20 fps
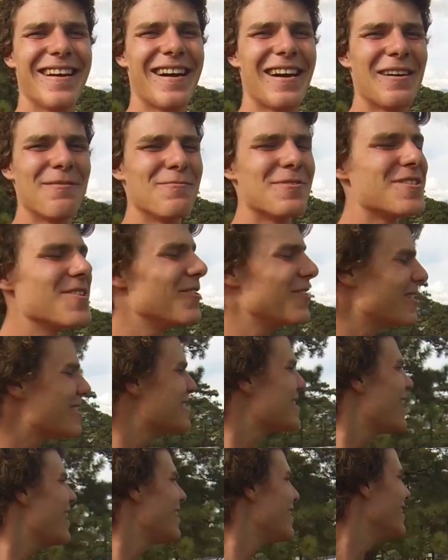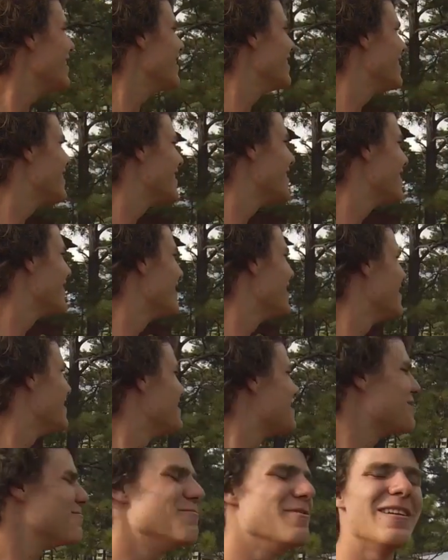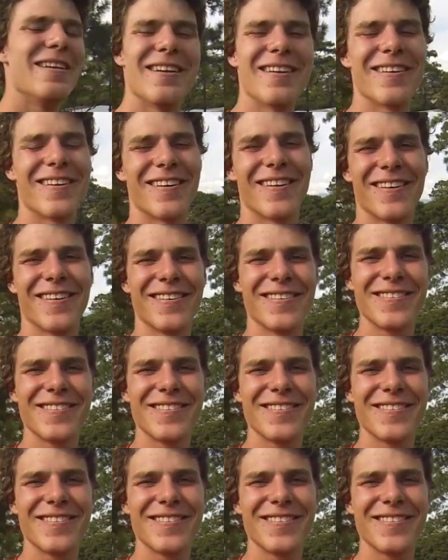I'm so excited to be here.